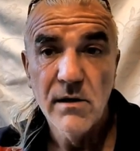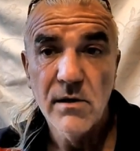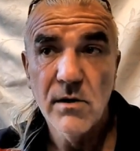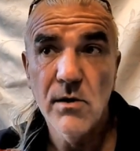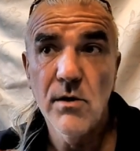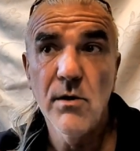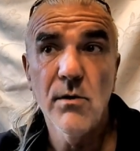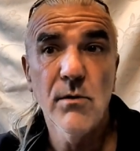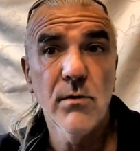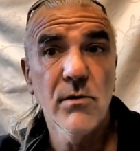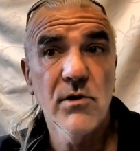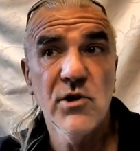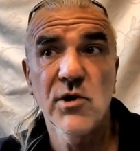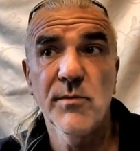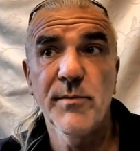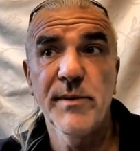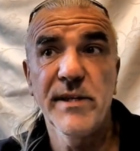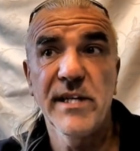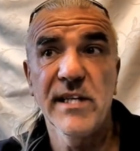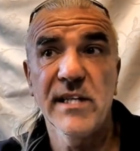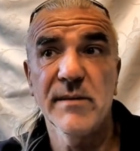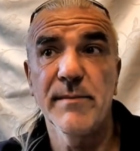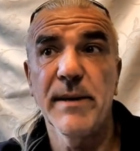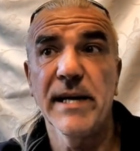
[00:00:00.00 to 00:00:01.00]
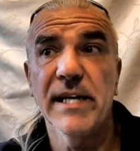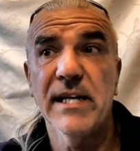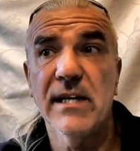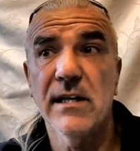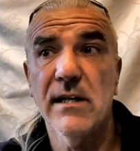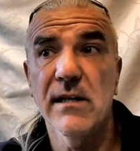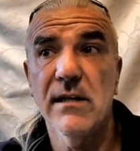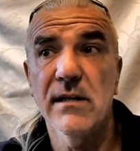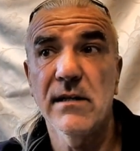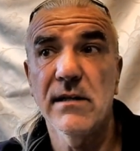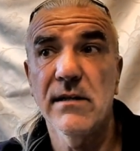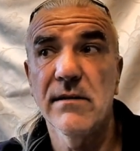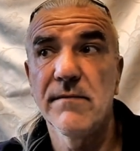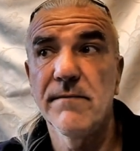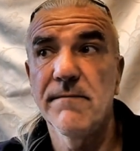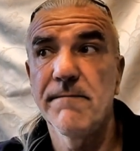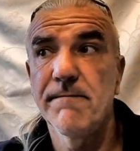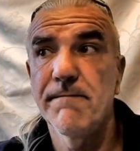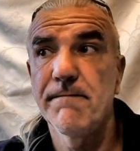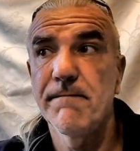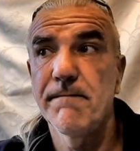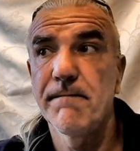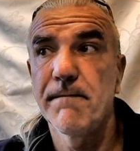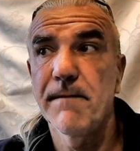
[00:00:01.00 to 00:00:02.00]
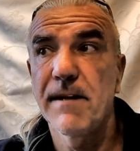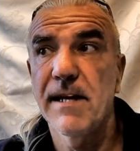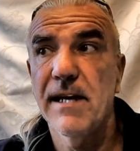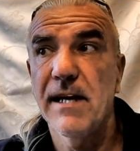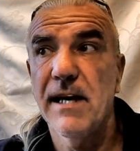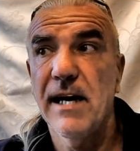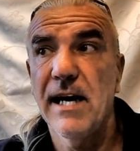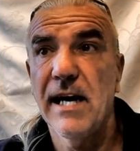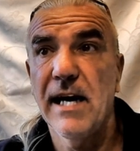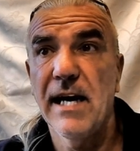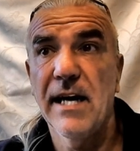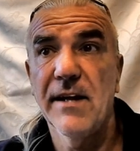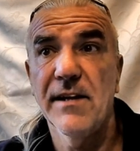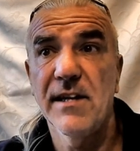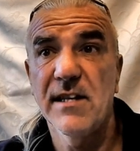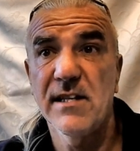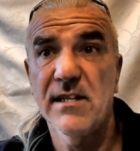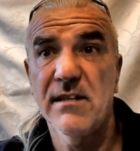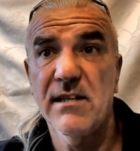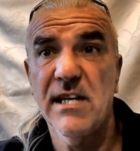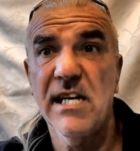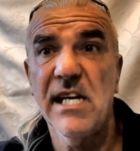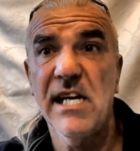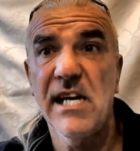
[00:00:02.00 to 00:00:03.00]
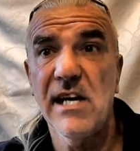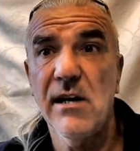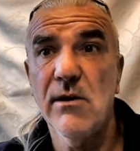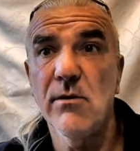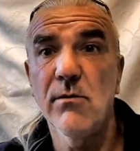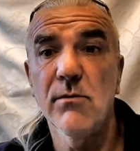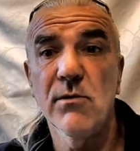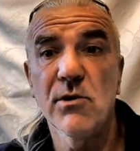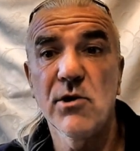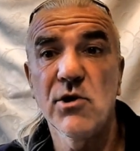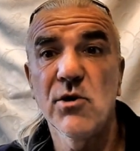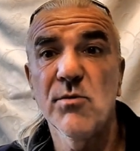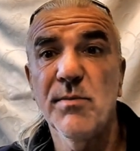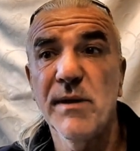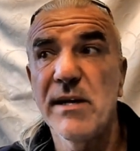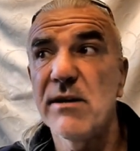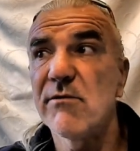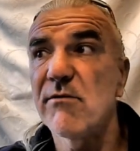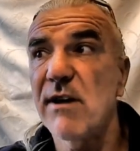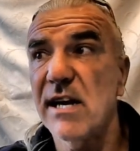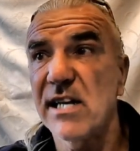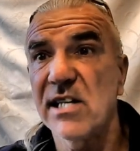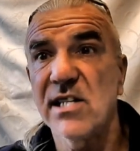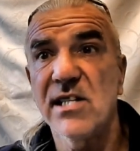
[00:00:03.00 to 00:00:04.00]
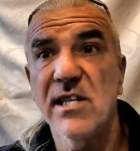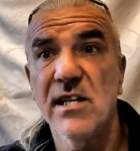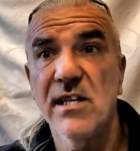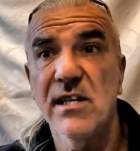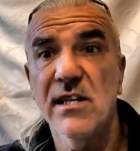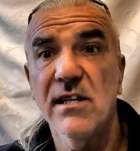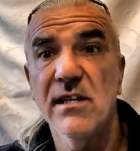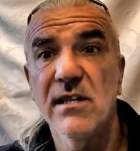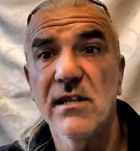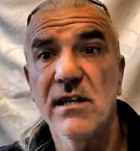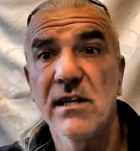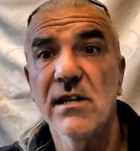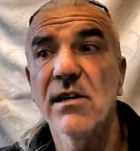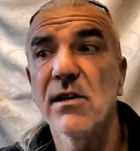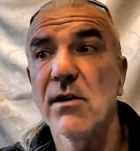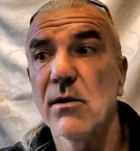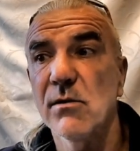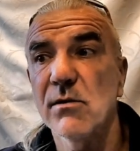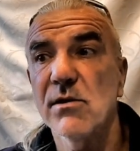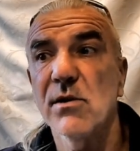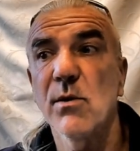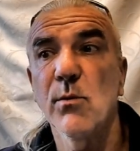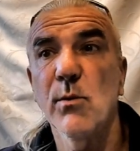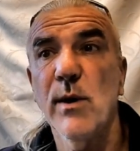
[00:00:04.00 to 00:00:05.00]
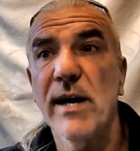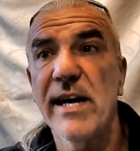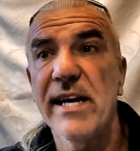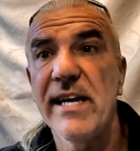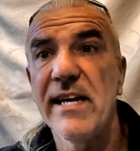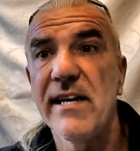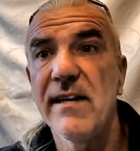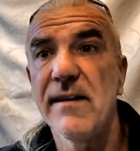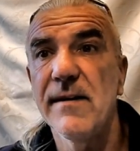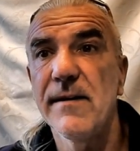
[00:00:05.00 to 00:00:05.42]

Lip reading: Google should be dismantled and the CEOs should be arrested and locked away.